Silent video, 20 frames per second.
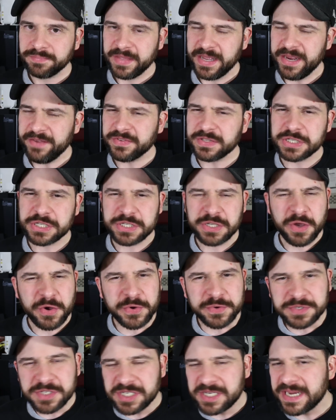Even
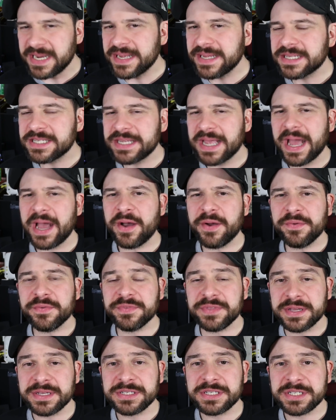so, seeing as how
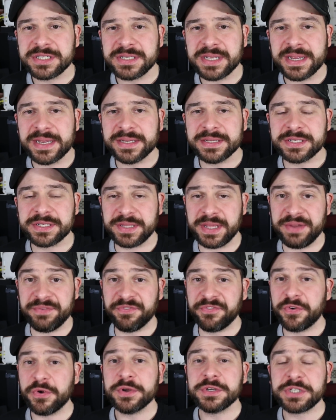this is the
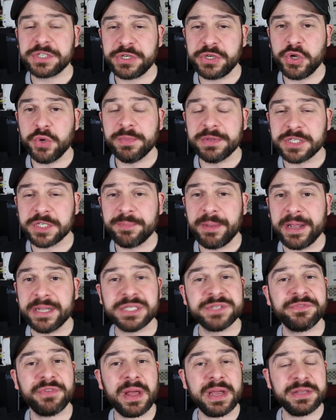first human
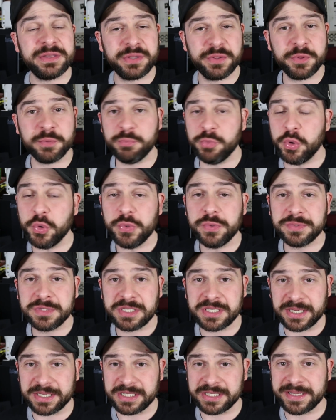spaceflight to the moon
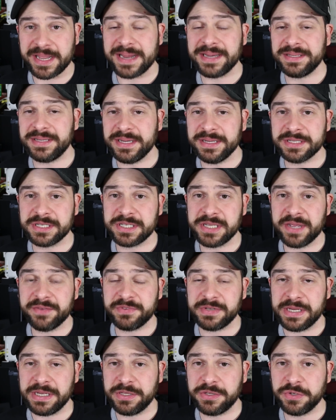since nineteen
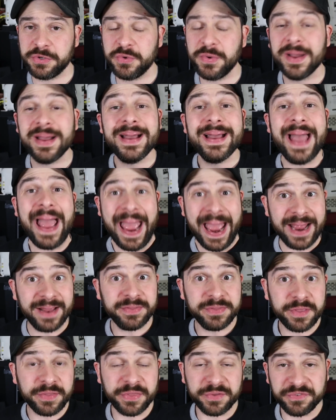seventy-two,
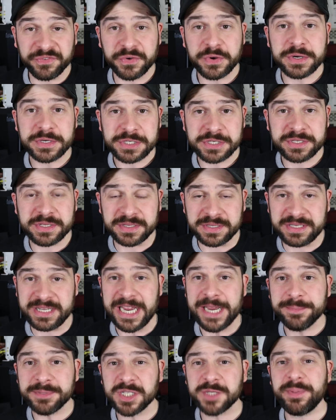and the first
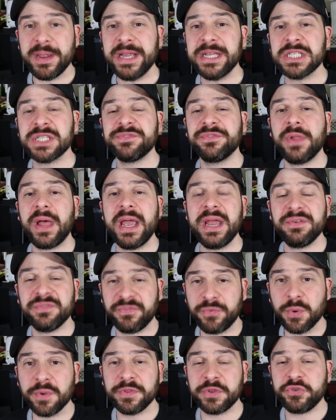deep space flight
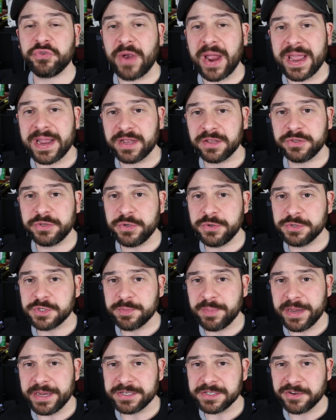for the Dragon two
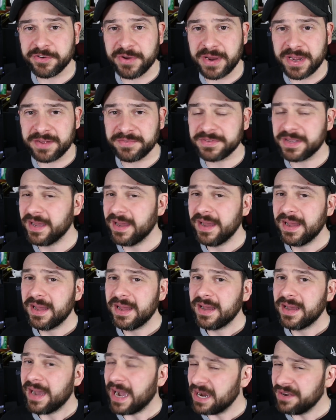spacecraft,
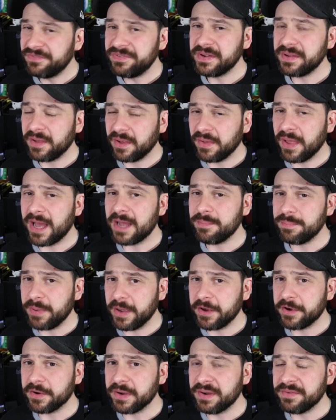I'd feel a lot
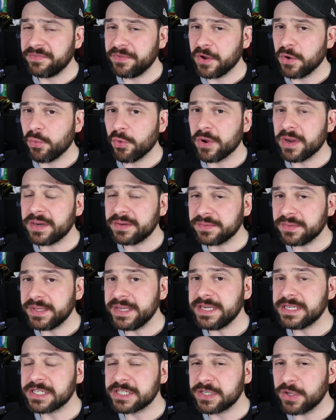better if there were at
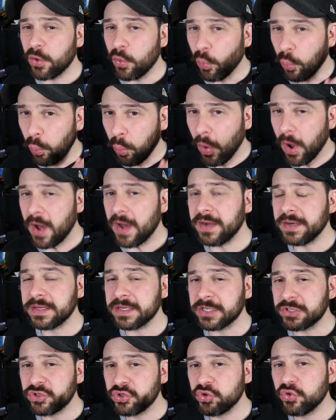least
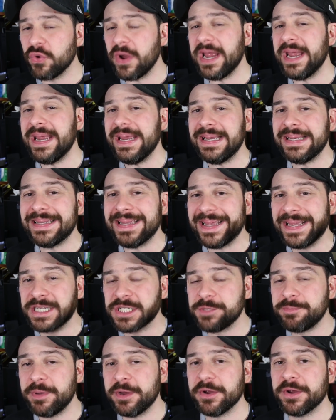one trained,
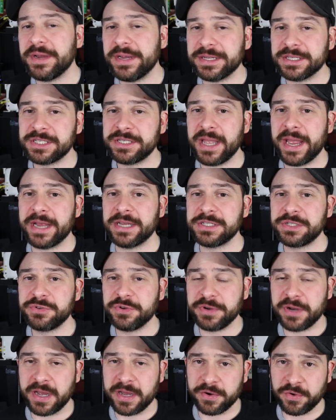experienced
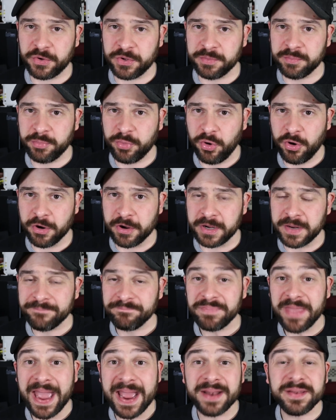astronaut on board.
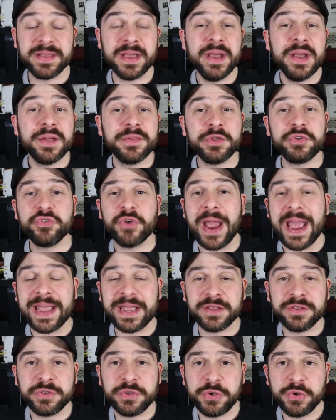And the
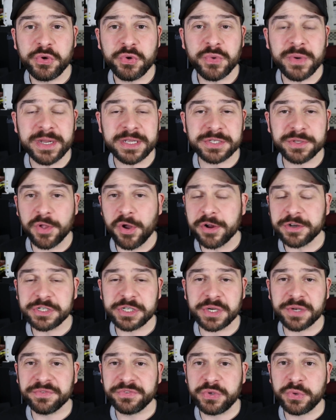Dragon two is large
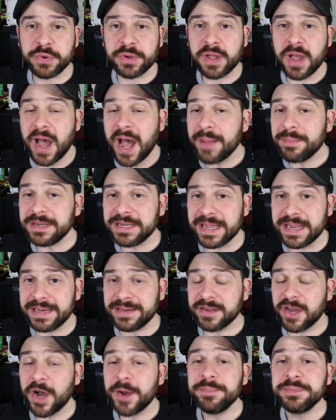enough to
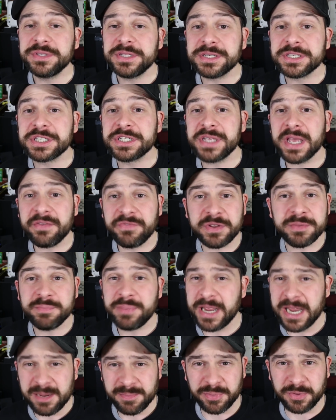accommodate up to seven
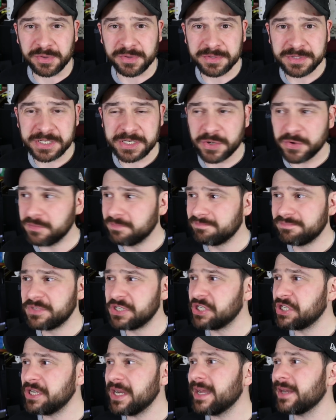people, so
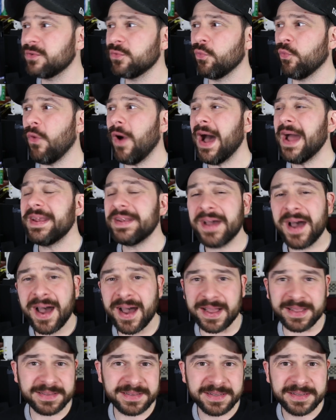shit, why
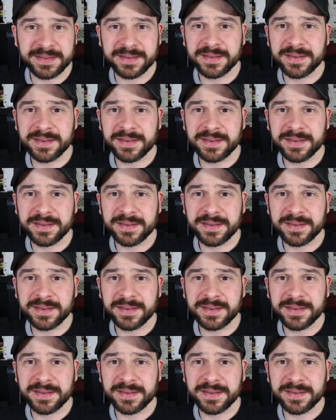not?